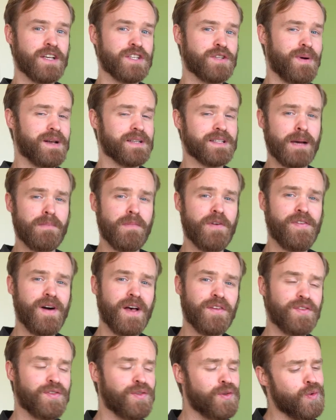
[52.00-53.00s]
So while some of
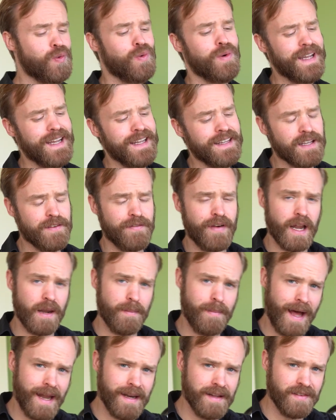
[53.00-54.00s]
us do eat a
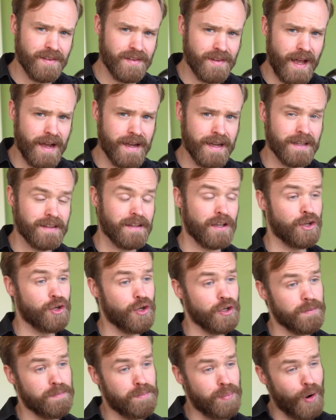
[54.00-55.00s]
well-balanced diet, a
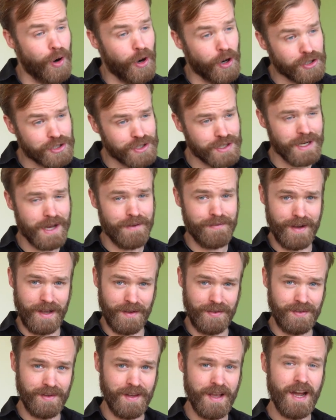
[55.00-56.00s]
good portion of
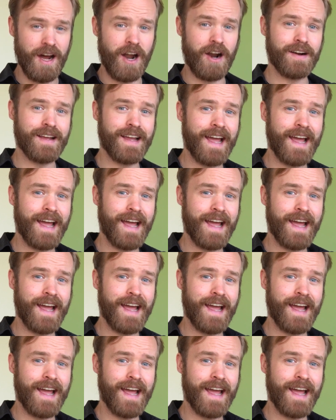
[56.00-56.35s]
us are